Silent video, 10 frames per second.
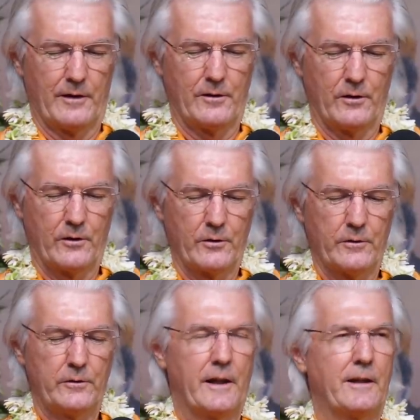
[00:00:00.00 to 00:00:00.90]
You know,
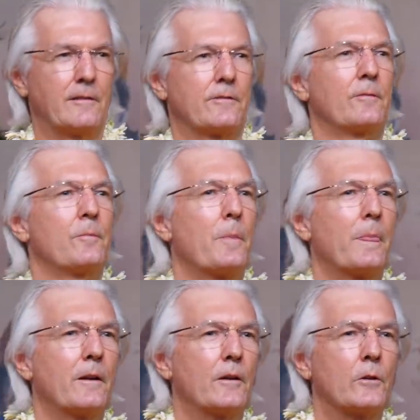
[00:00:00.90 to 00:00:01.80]
Gurudev
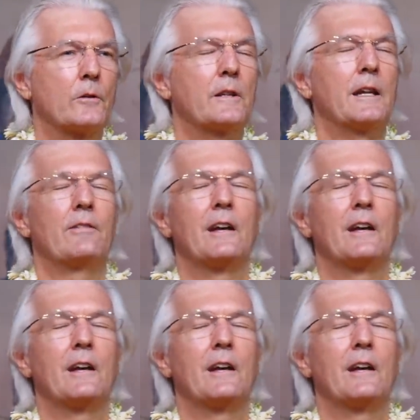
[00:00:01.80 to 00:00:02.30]
Gurudev